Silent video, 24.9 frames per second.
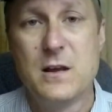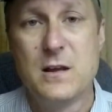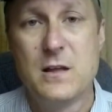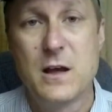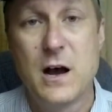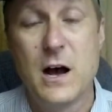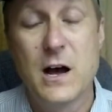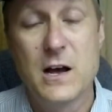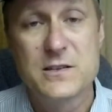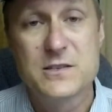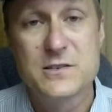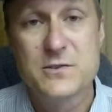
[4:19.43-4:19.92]

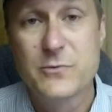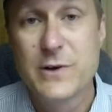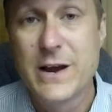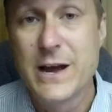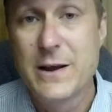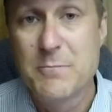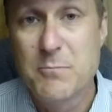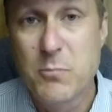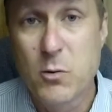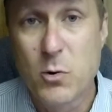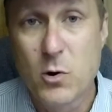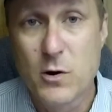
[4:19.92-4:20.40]
Also, we
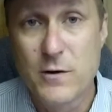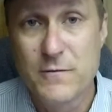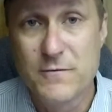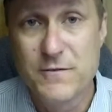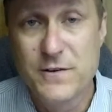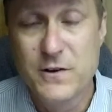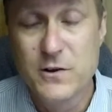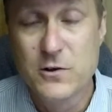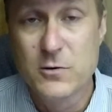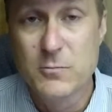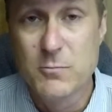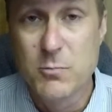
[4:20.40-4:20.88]
had port
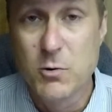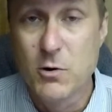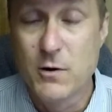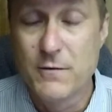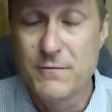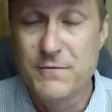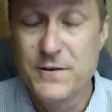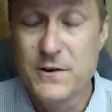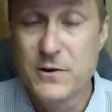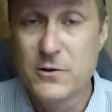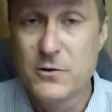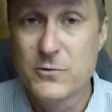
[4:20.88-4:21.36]
fuel. Port
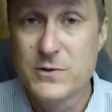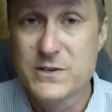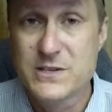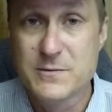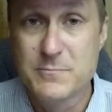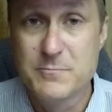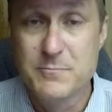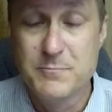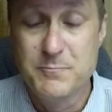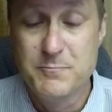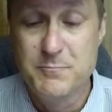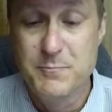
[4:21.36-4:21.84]
fuel was
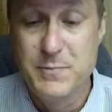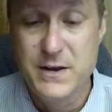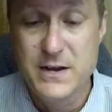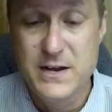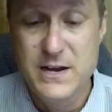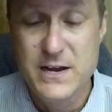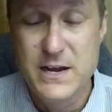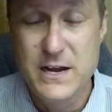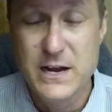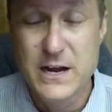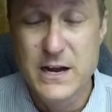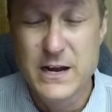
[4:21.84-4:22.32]
a
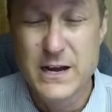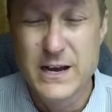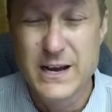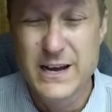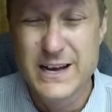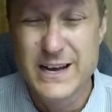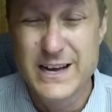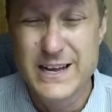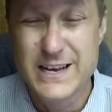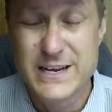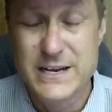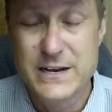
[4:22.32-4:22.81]
big
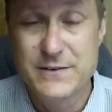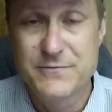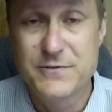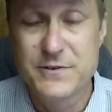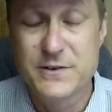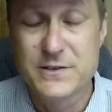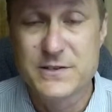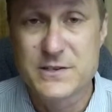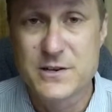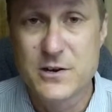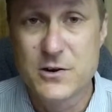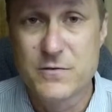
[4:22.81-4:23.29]

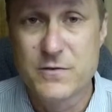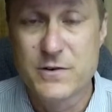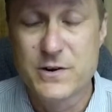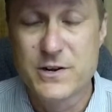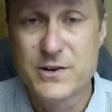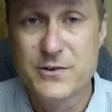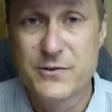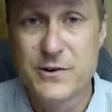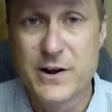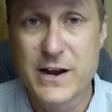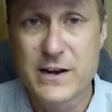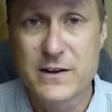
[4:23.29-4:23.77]
difference over
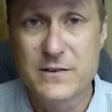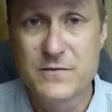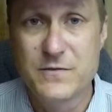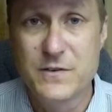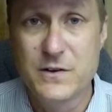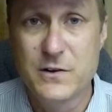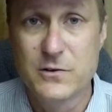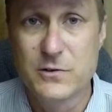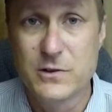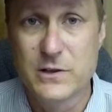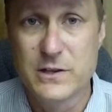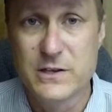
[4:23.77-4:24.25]
direct
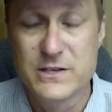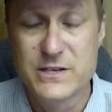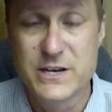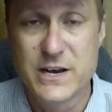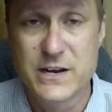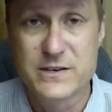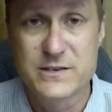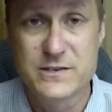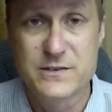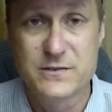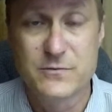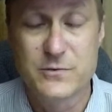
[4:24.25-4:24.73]
fuel
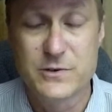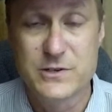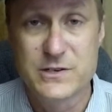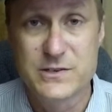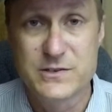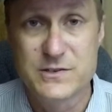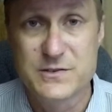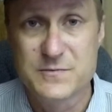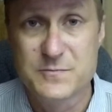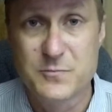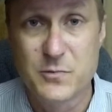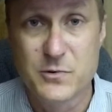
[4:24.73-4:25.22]
injection, which
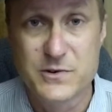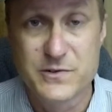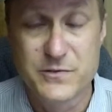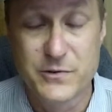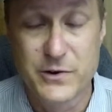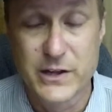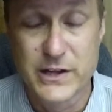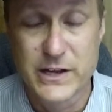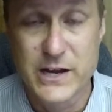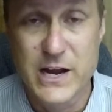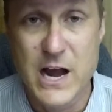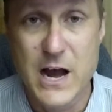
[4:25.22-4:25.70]
was
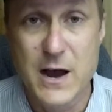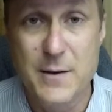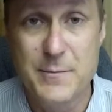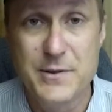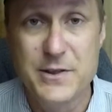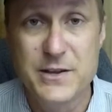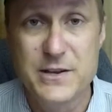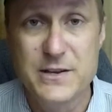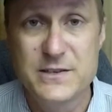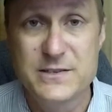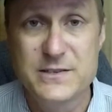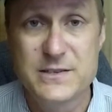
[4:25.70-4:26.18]
really
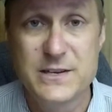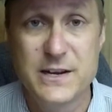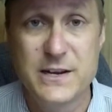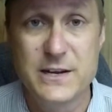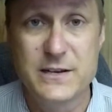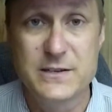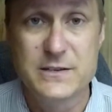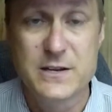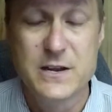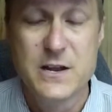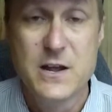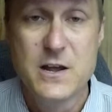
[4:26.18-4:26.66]
common these
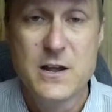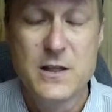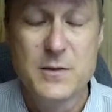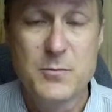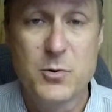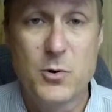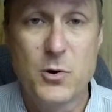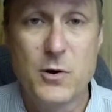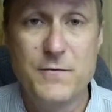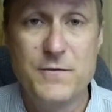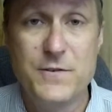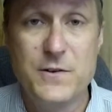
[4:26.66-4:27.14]
days.
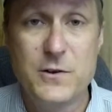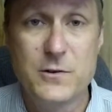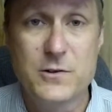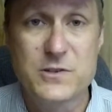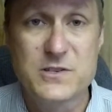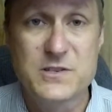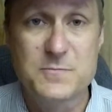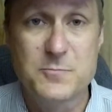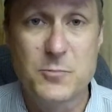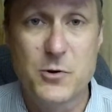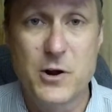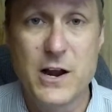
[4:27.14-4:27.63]
Port fuel
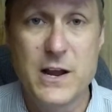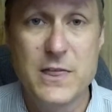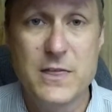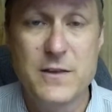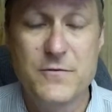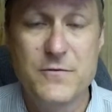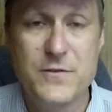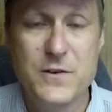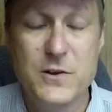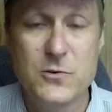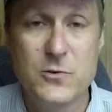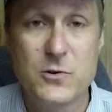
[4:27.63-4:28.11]
sprayed the
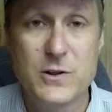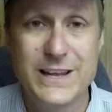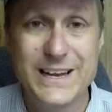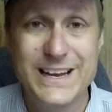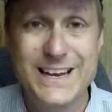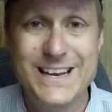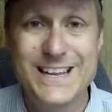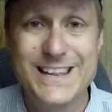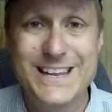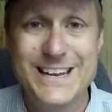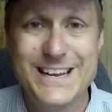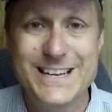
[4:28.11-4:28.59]
fuel
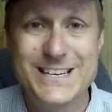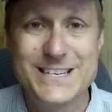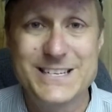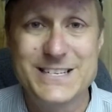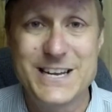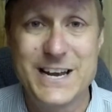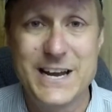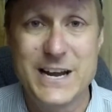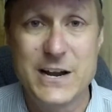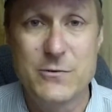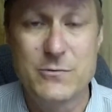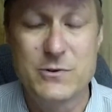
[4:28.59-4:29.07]
into the
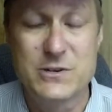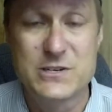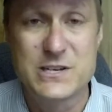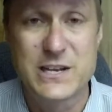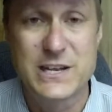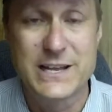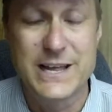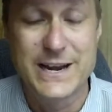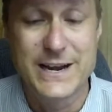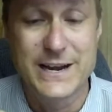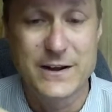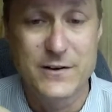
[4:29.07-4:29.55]
intake, which
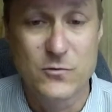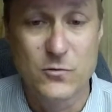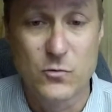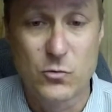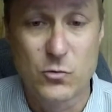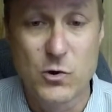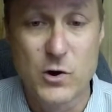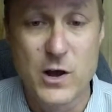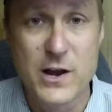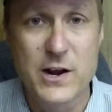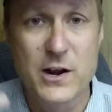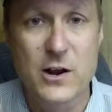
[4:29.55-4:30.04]
let it
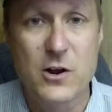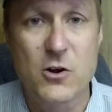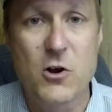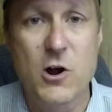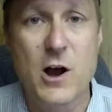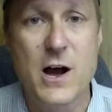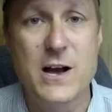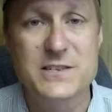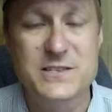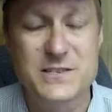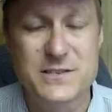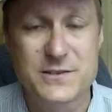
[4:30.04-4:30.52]
run
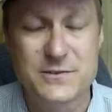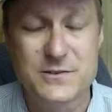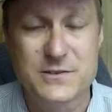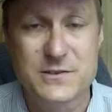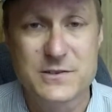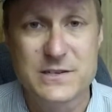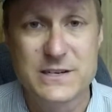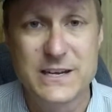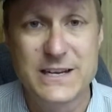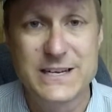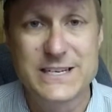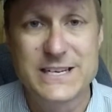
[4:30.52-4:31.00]
across
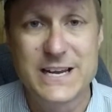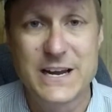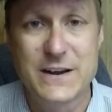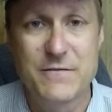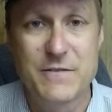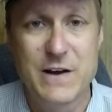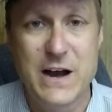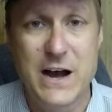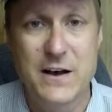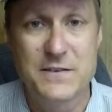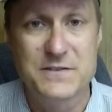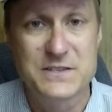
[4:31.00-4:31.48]
those intake
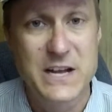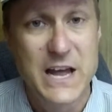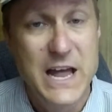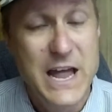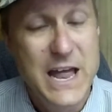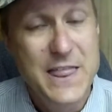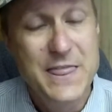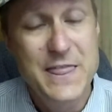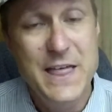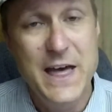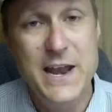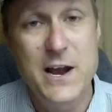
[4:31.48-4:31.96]
valves.
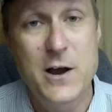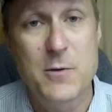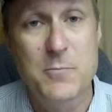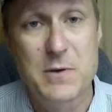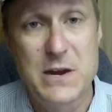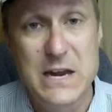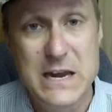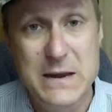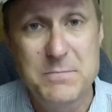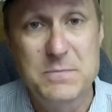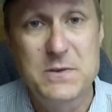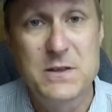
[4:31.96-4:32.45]
That helped
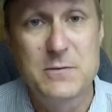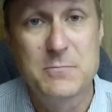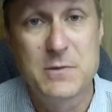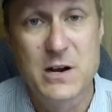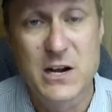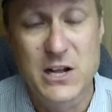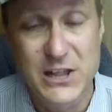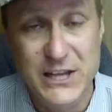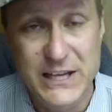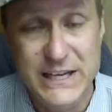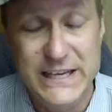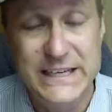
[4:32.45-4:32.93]
keep them
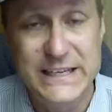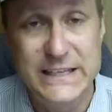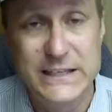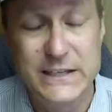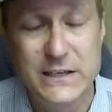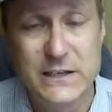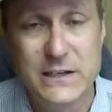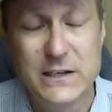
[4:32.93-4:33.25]
clean.